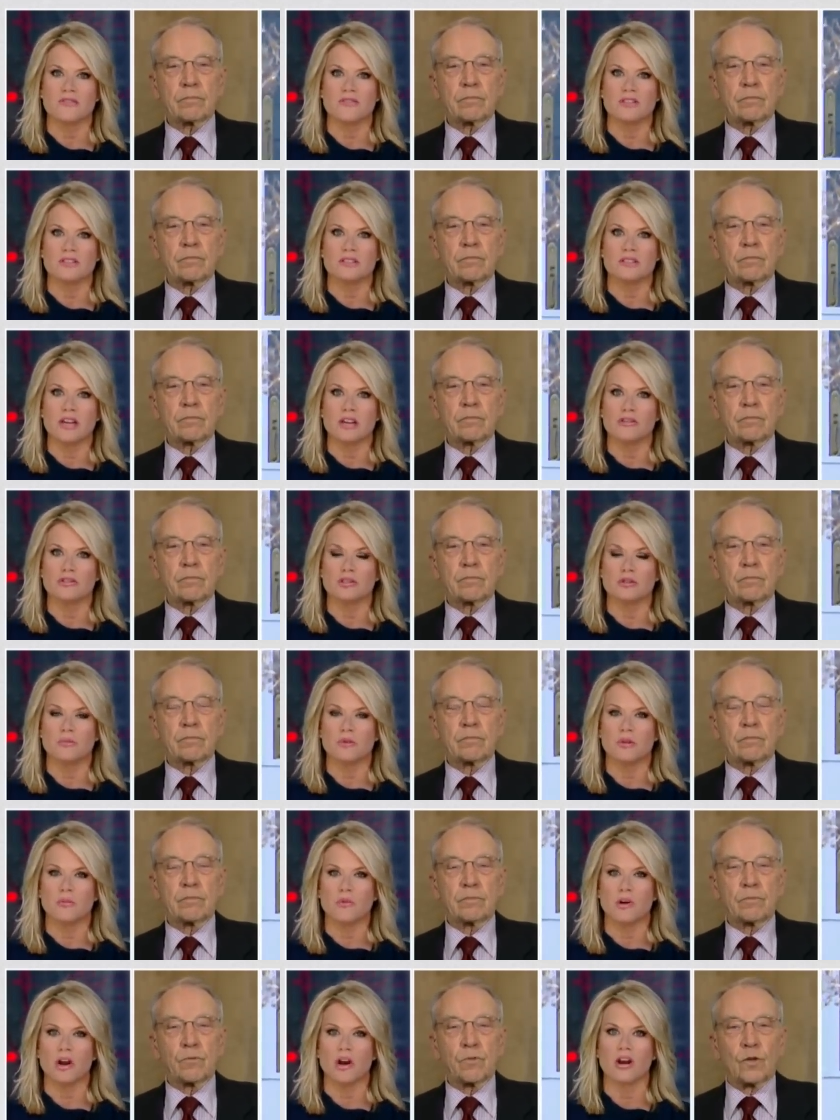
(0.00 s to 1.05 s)
Speaker 1: of this letter to
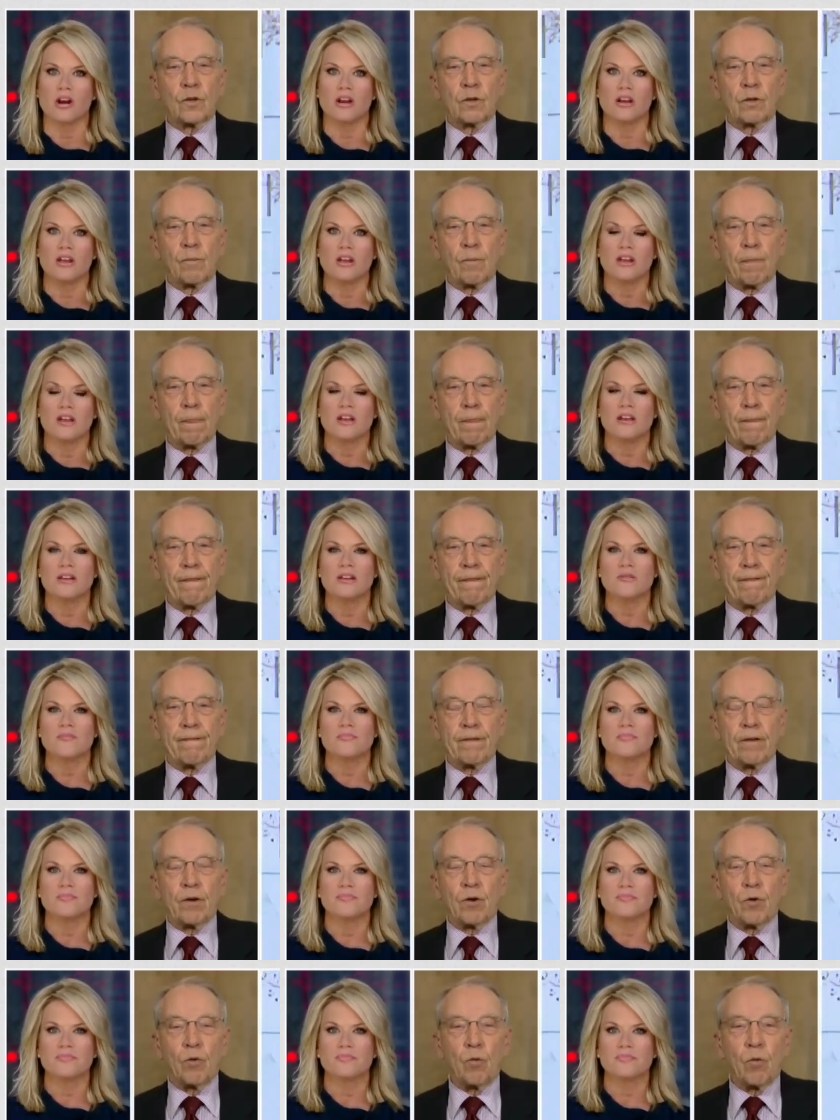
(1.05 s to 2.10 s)
Bill Barr?
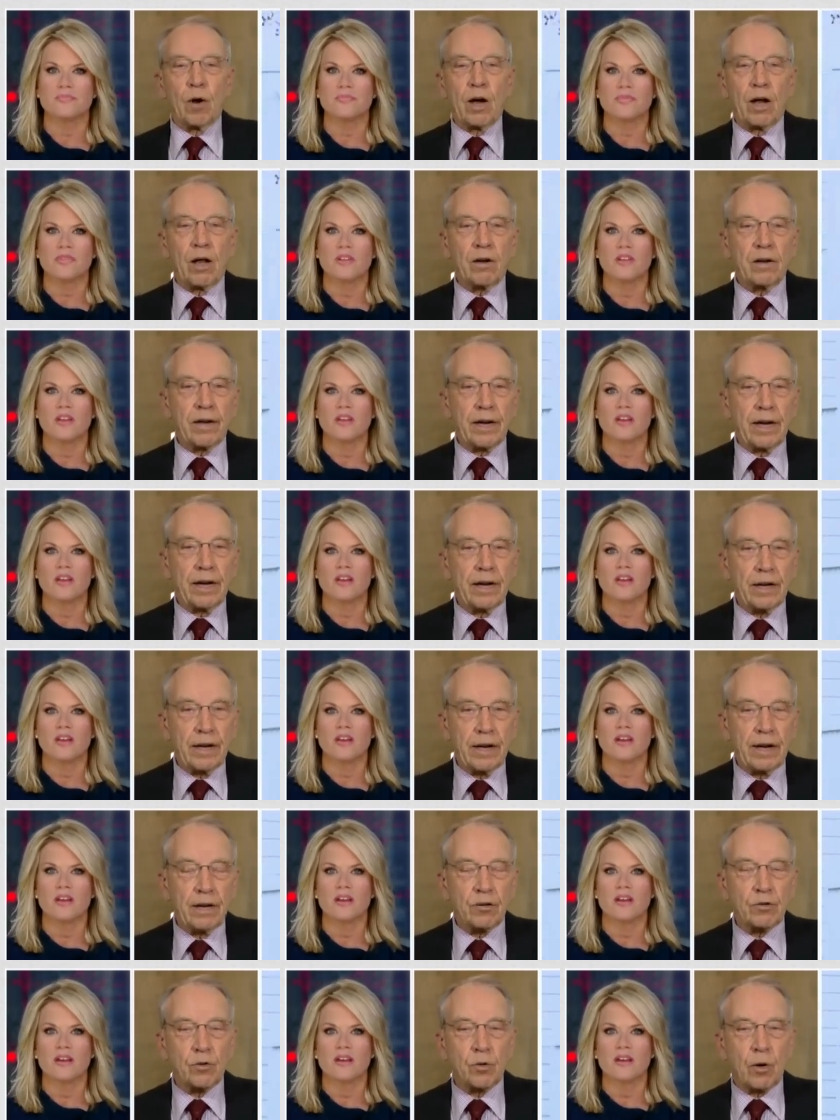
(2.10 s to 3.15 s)
Speaker 2: Well,
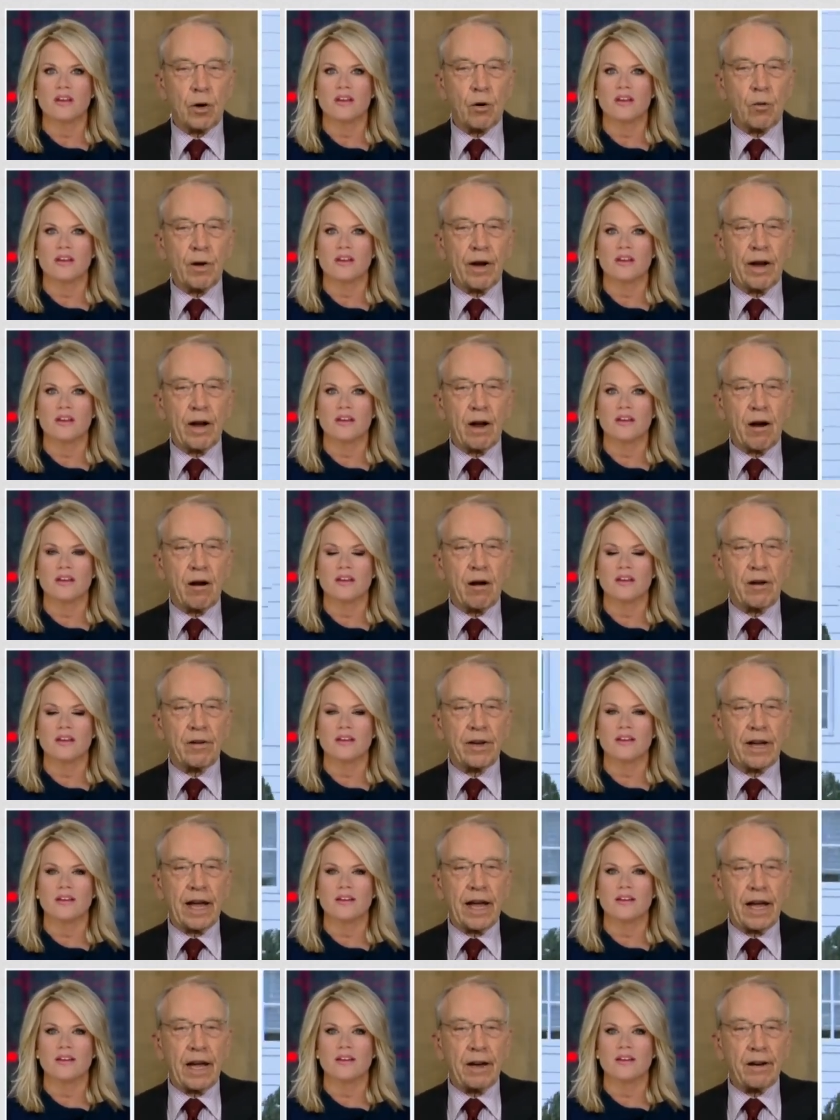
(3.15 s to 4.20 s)
here's where we are
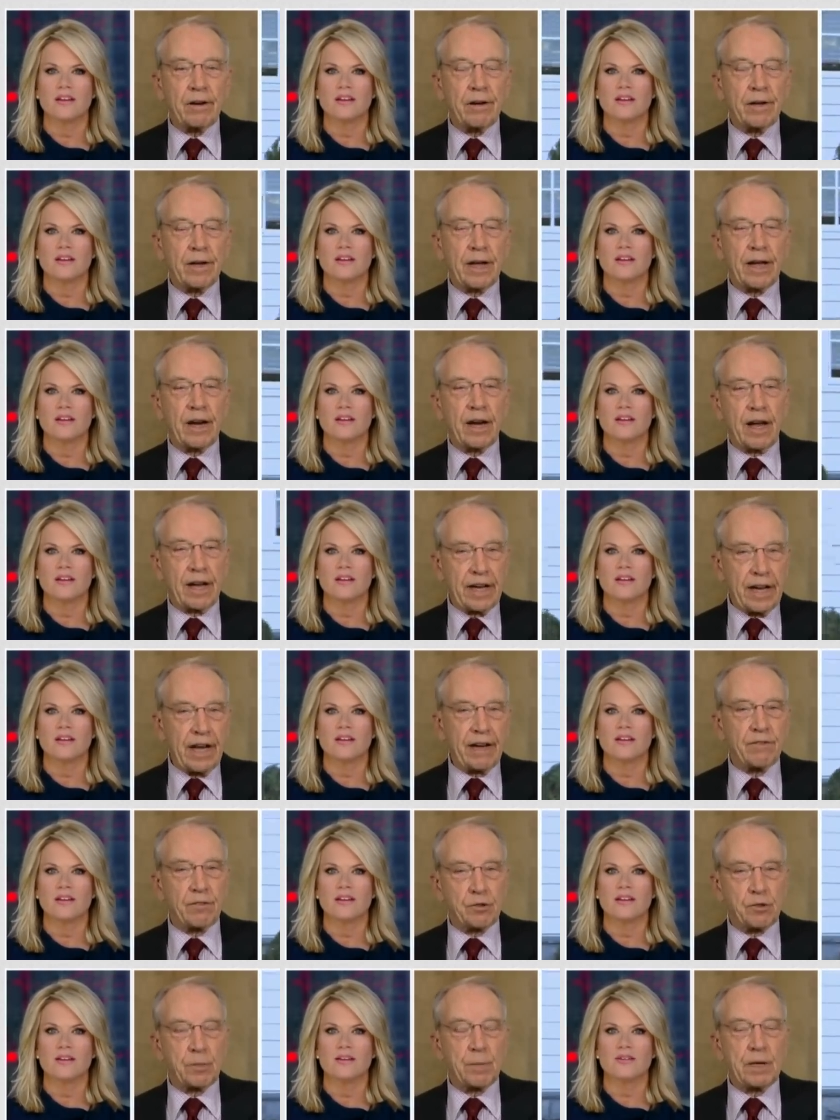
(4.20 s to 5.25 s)
on that. And I
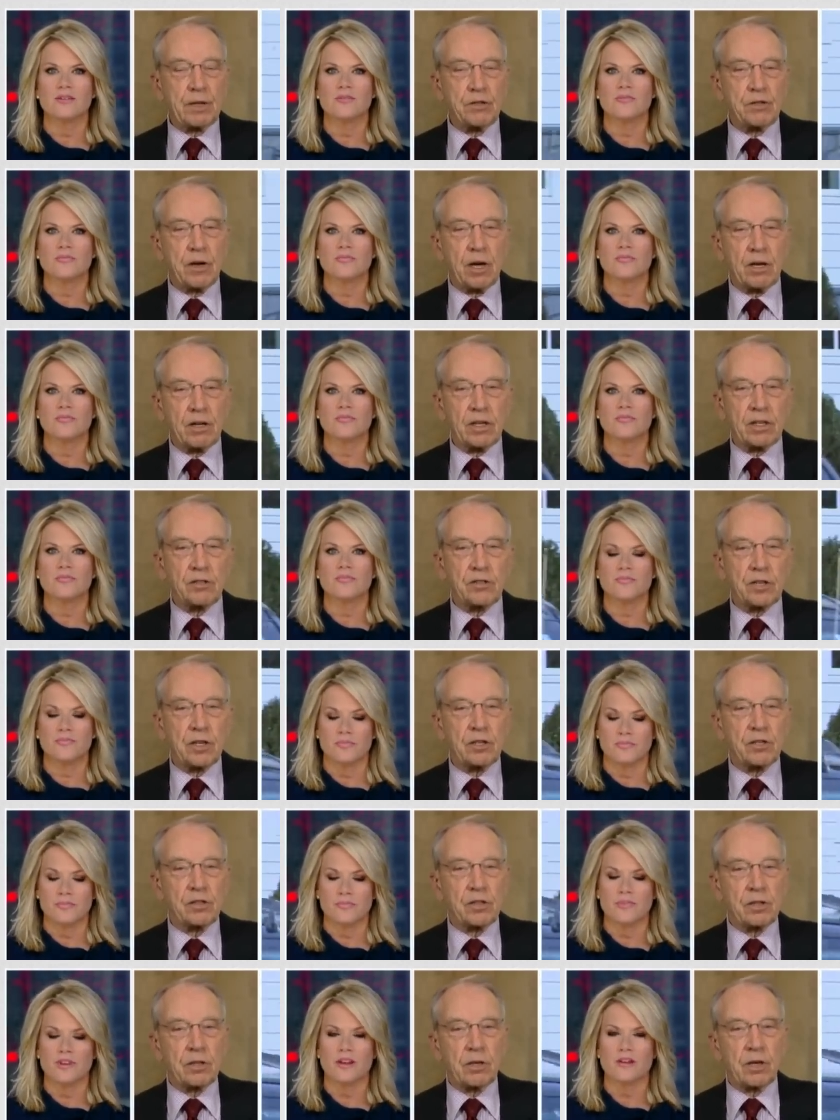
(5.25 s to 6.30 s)
gave a speech on this
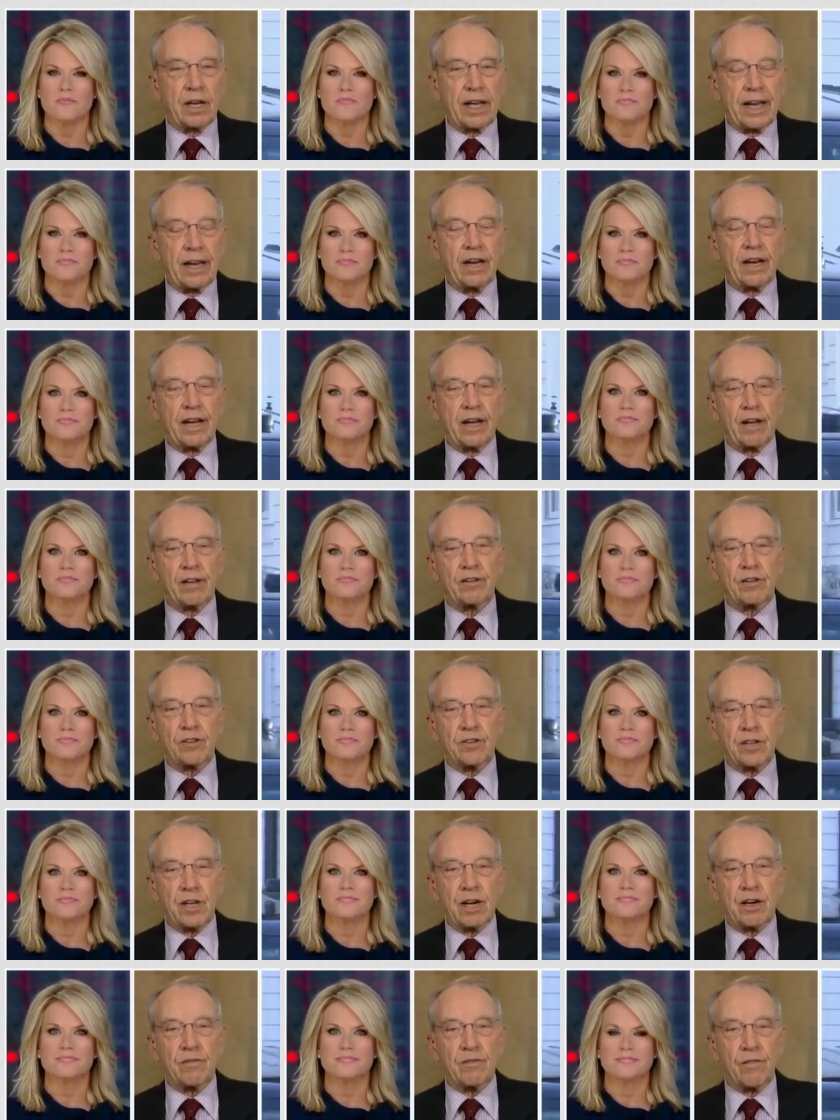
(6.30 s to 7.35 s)
just lately on the
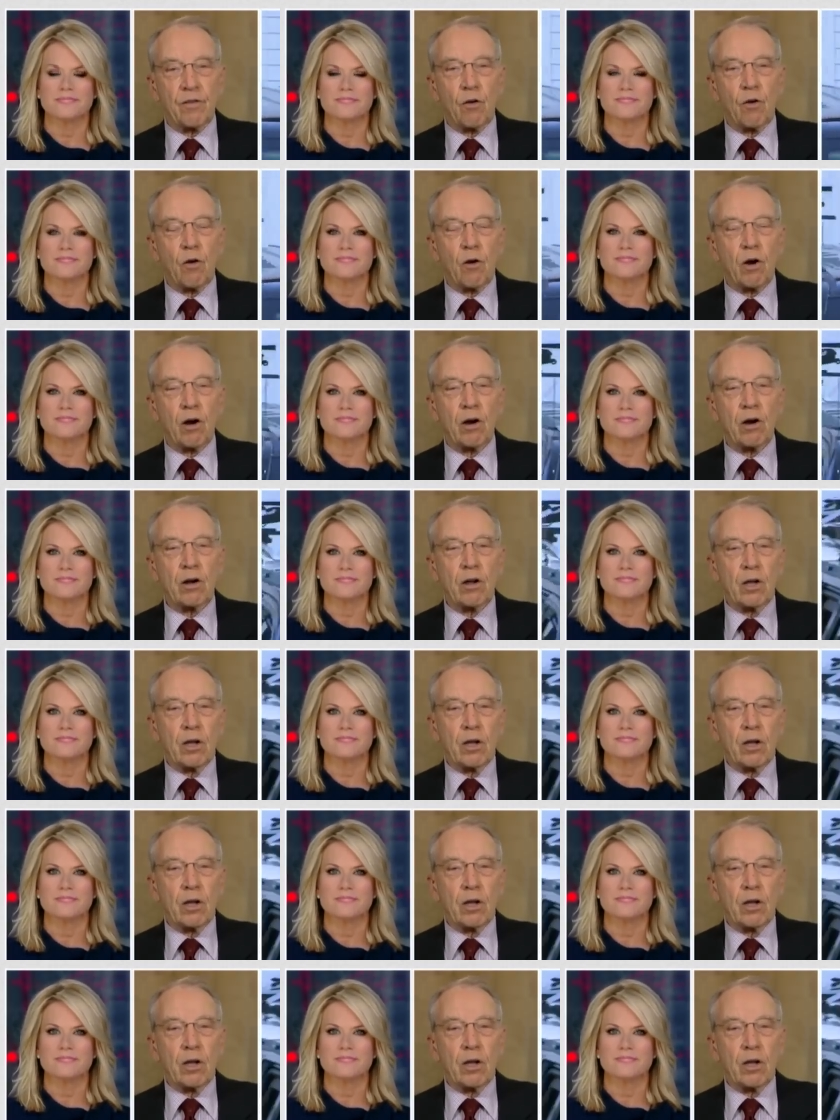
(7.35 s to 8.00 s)
Senate floor.